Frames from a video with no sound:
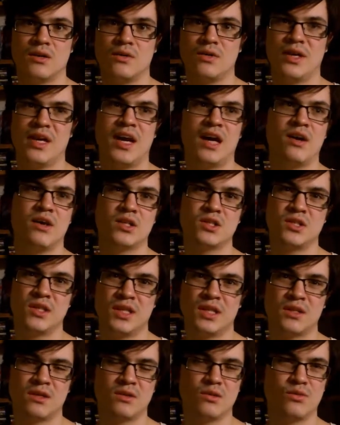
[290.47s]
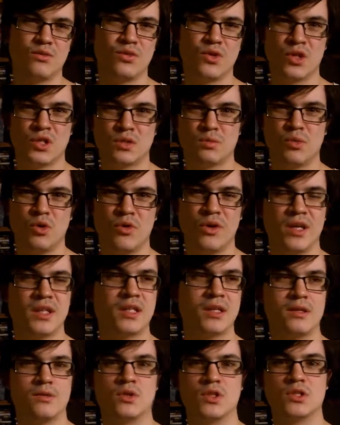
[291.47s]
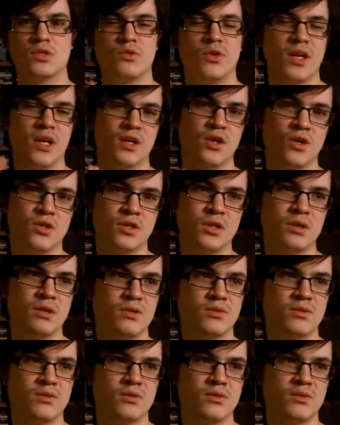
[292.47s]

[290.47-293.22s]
We had a first movie that was really good,